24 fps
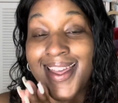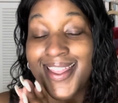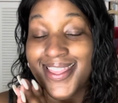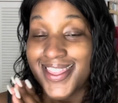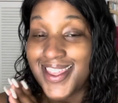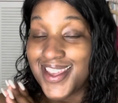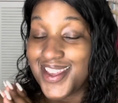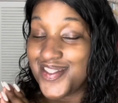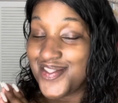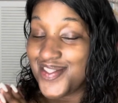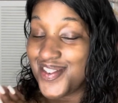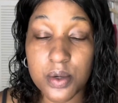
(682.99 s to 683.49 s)

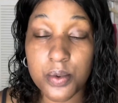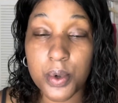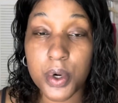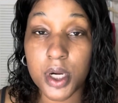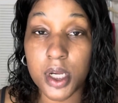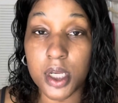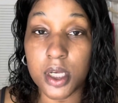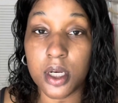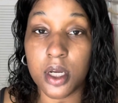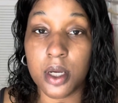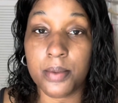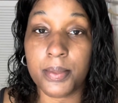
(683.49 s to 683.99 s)
Thank you for
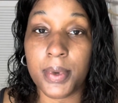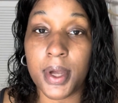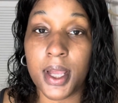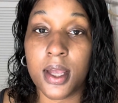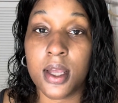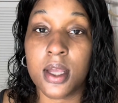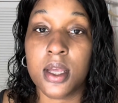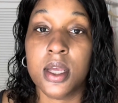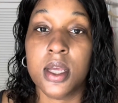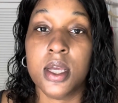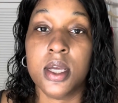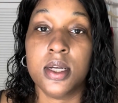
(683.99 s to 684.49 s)
working on my
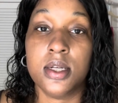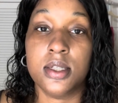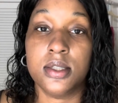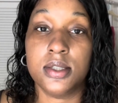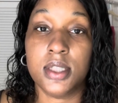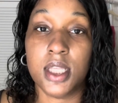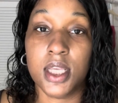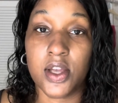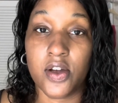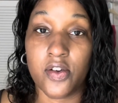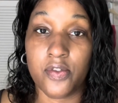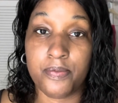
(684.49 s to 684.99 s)

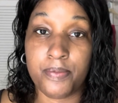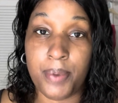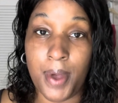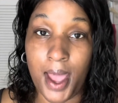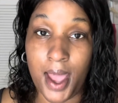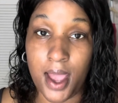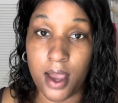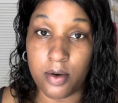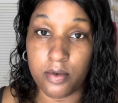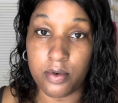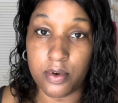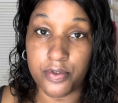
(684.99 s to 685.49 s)
day of
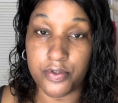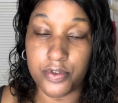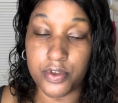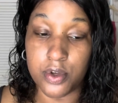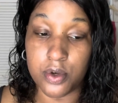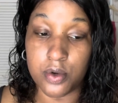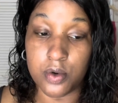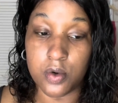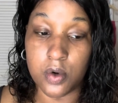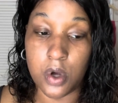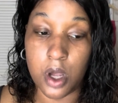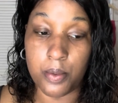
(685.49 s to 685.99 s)
bag
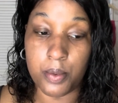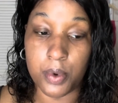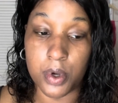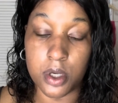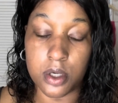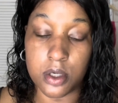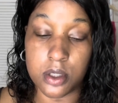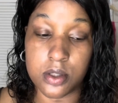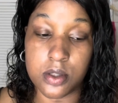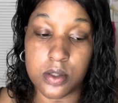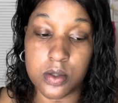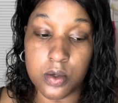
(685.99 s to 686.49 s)
review. I'm
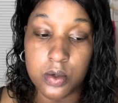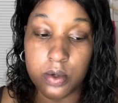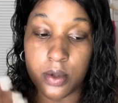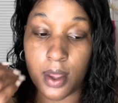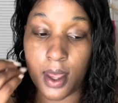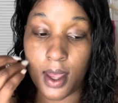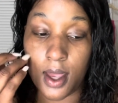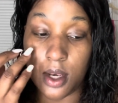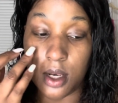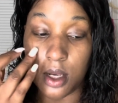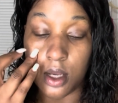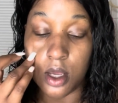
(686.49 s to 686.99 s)
gonna do
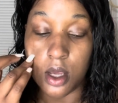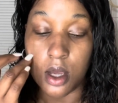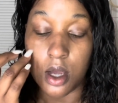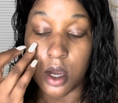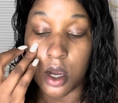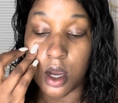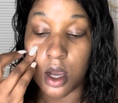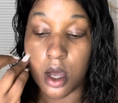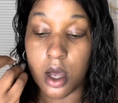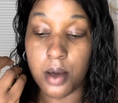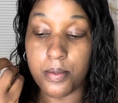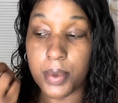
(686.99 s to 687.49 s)
that
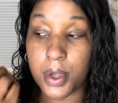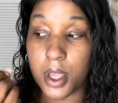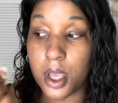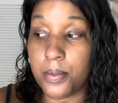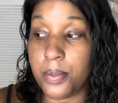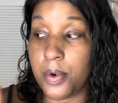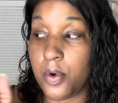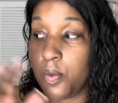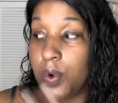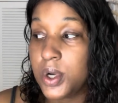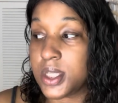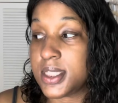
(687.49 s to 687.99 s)
coming up,
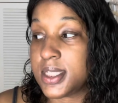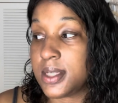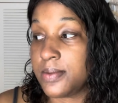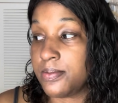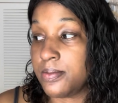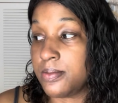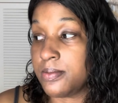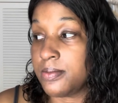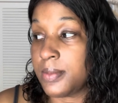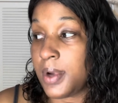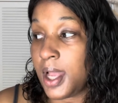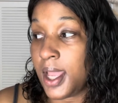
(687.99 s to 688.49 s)
of what's
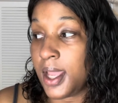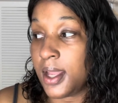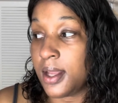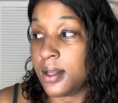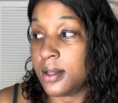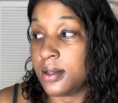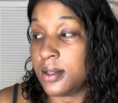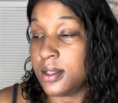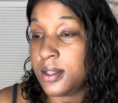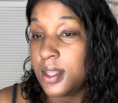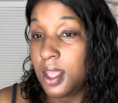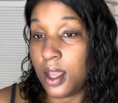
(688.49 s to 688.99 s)
in my
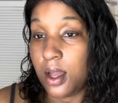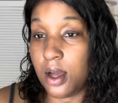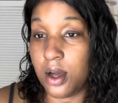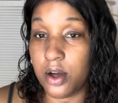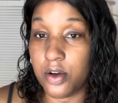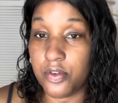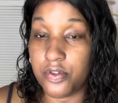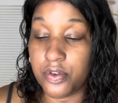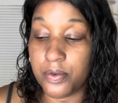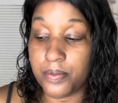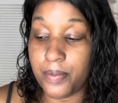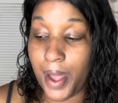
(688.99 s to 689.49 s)
the day
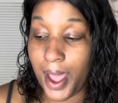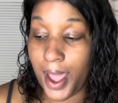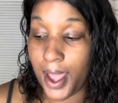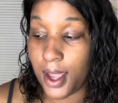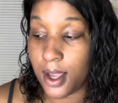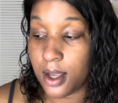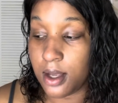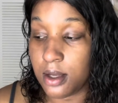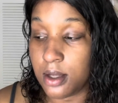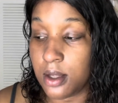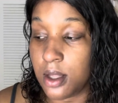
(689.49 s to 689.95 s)
of bag